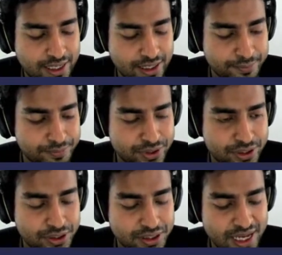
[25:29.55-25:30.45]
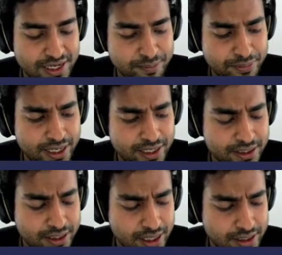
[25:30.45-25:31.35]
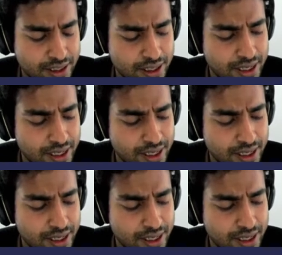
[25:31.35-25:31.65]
That implies that